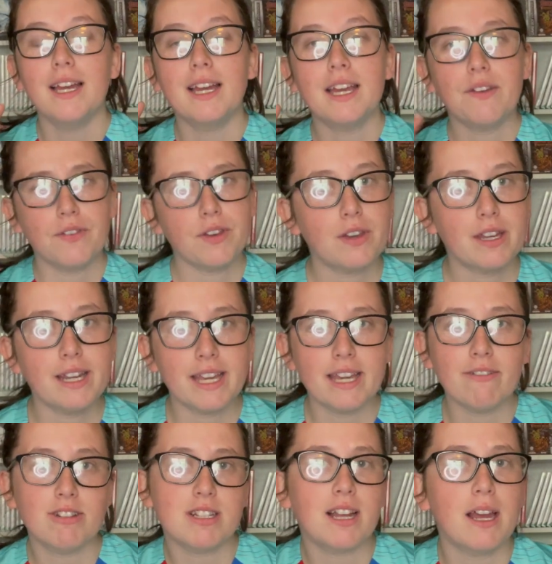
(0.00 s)
If you can hear
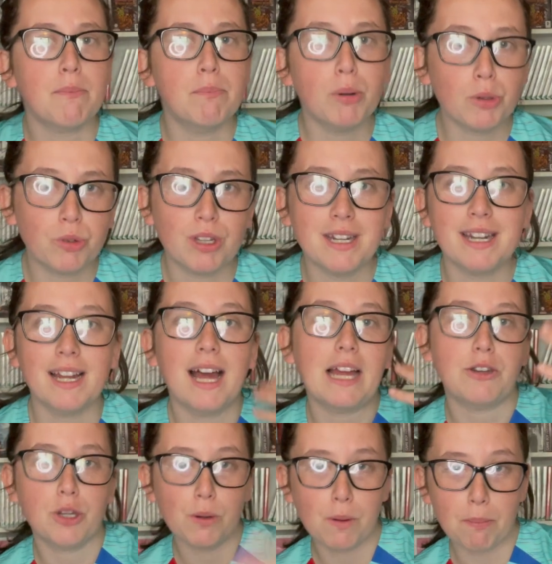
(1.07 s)
a slight buzzing, I
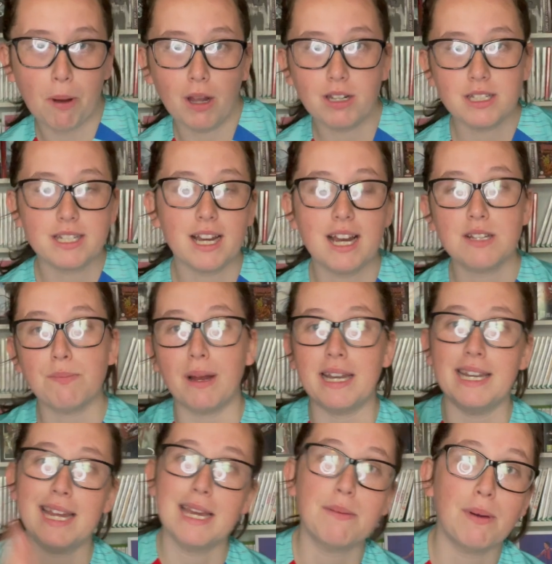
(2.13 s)
do apologise, my
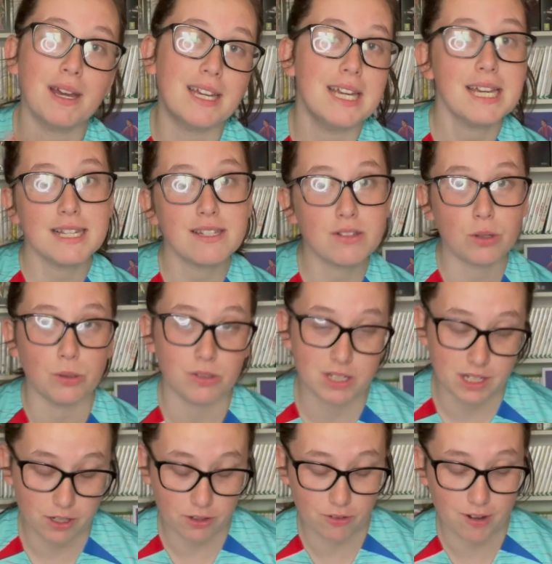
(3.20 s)
neighbour is cutting
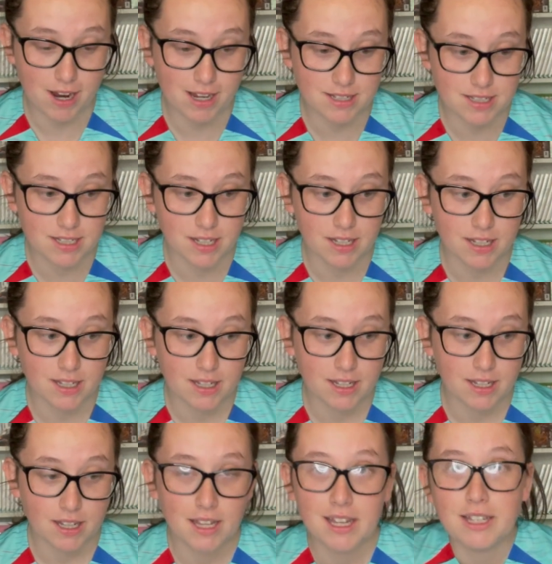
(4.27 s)
her grass
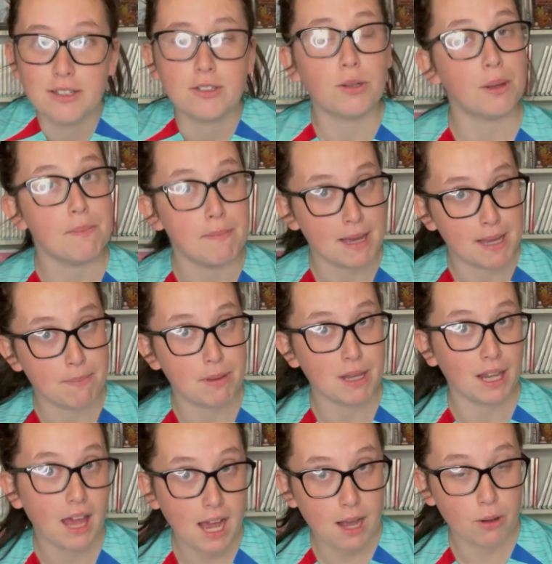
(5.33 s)
so it may be
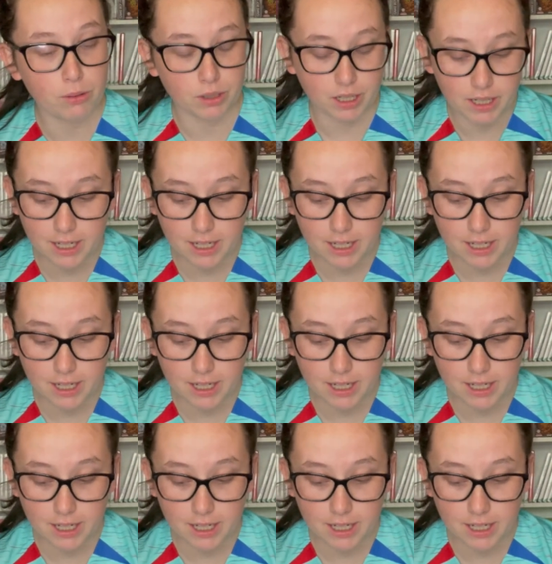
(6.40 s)
loud.